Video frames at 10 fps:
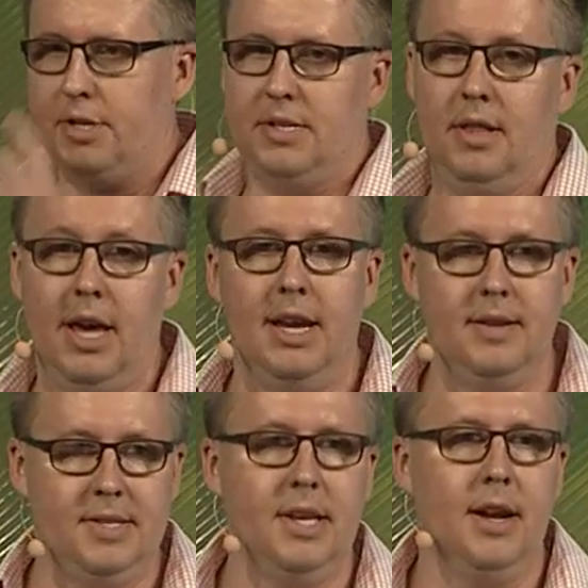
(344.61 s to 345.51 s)
just to let it
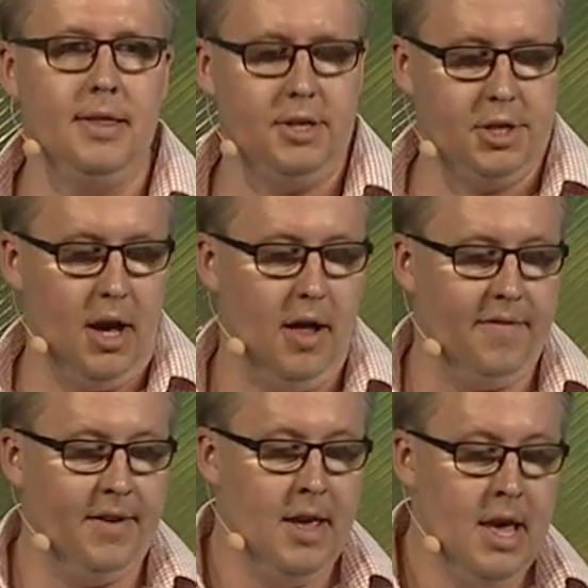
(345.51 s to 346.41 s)
sit on the
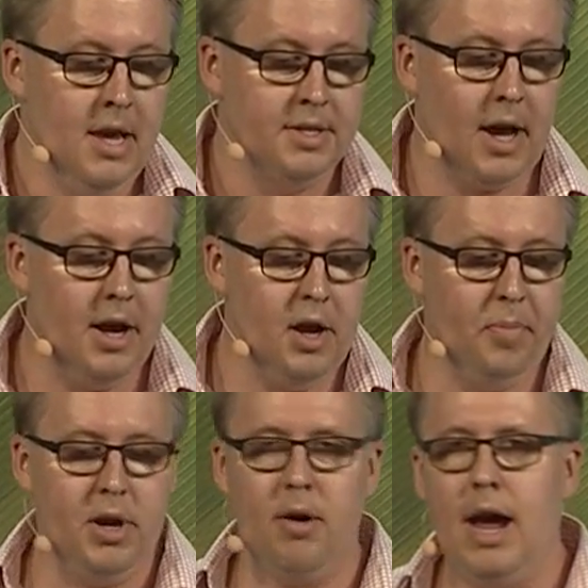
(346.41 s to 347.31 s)
shelf. So how do you
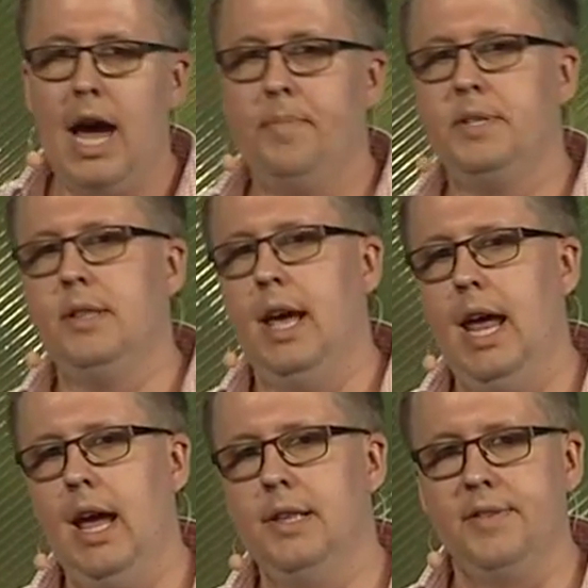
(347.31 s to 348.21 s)
put your apps in the
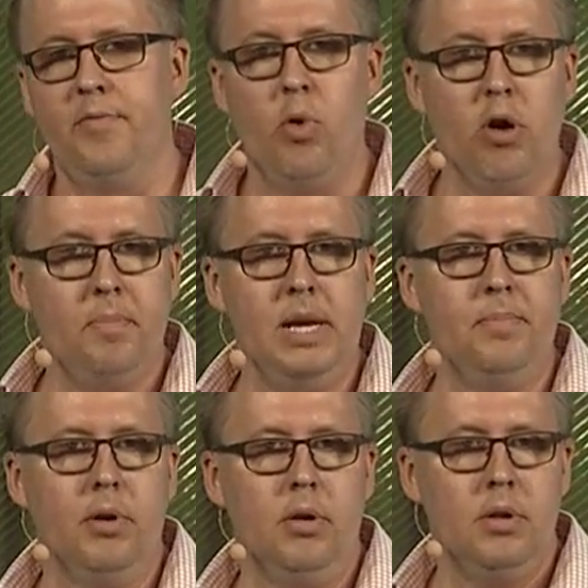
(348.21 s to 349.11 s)
hands of more
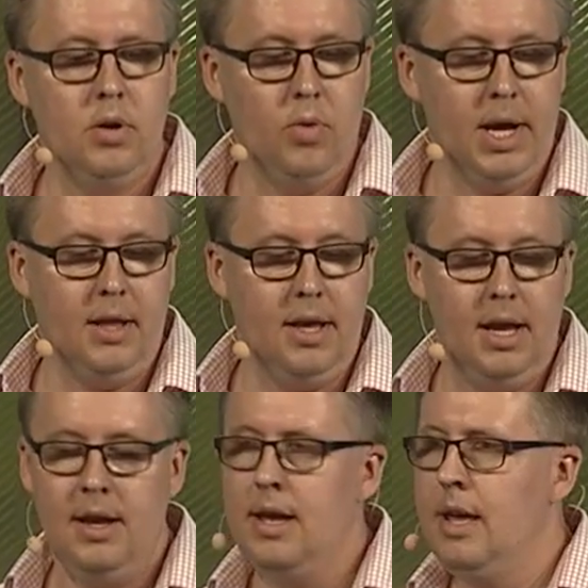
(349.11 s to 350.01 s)
people
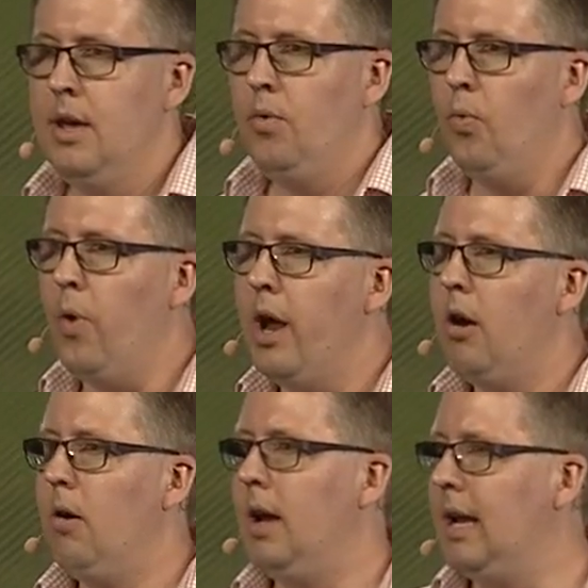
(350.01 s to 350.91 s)
quickly?
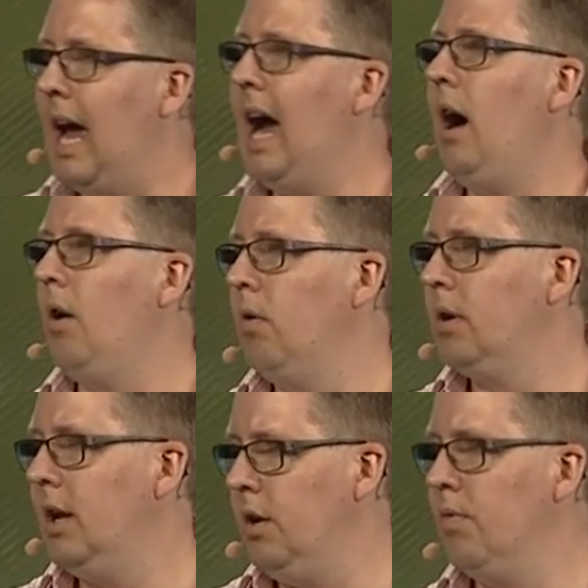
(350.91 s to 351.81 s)
Where and how
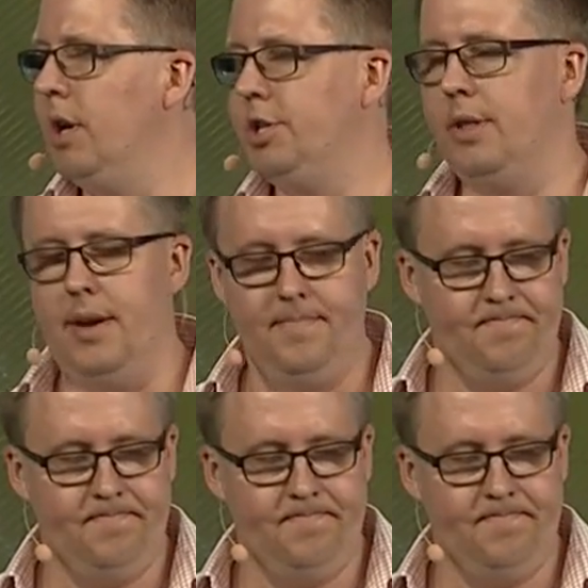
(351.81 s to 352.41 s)
can you reach them?